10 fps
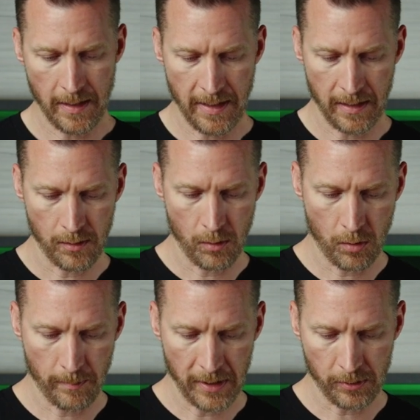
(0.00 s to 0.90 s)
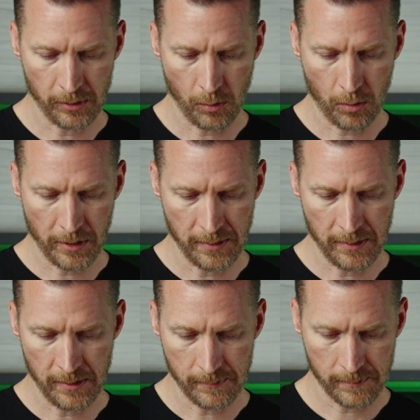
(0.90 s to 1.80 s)
and or make sure it's
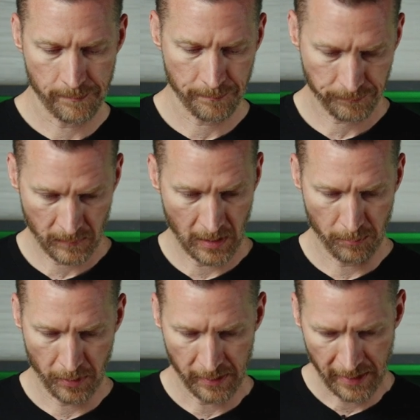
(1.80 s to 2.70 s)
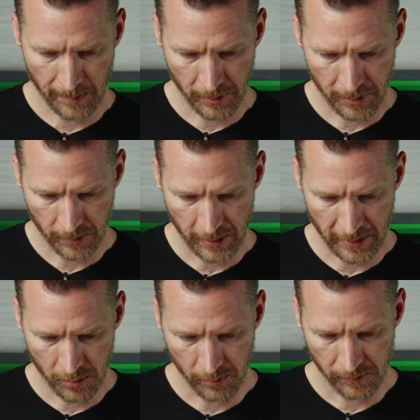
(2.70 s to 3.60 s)
oriented. You can bring the camera in here
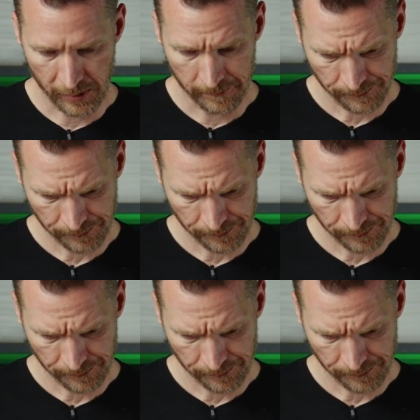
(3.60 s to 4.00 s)
tight, hopefully.